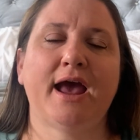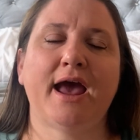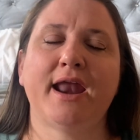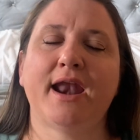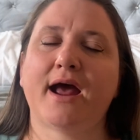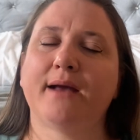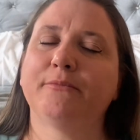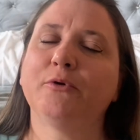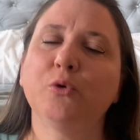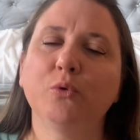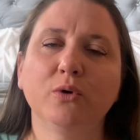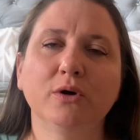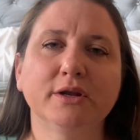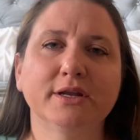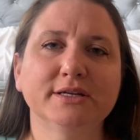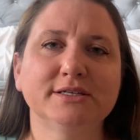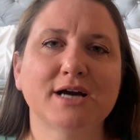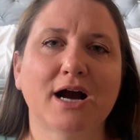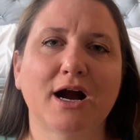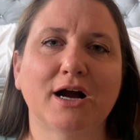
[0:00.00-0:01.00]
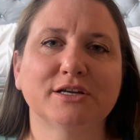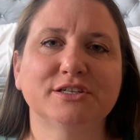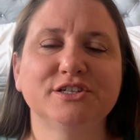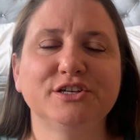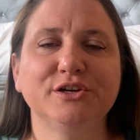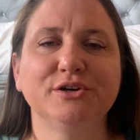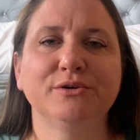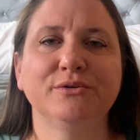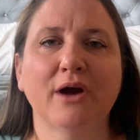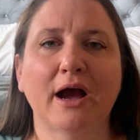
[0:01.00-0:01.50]
and I'm cool to talk
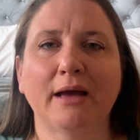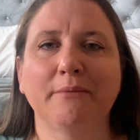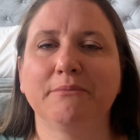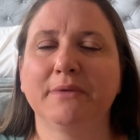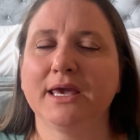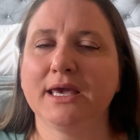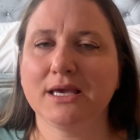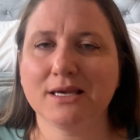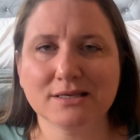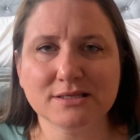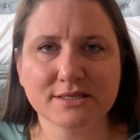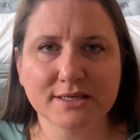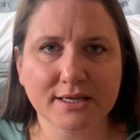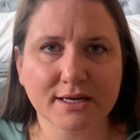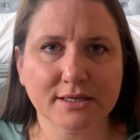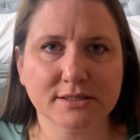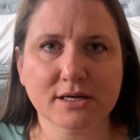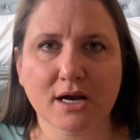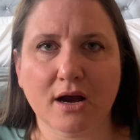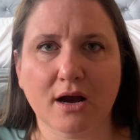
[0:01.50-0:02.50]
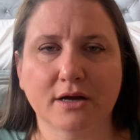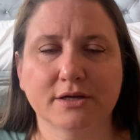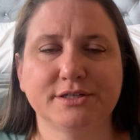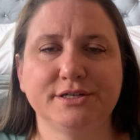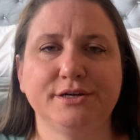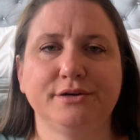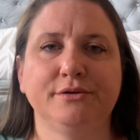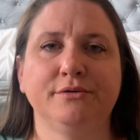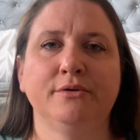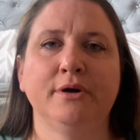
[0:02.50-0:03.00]
to. I'm easy to talk
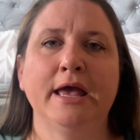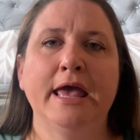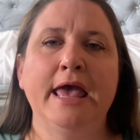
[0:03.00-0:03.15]
to.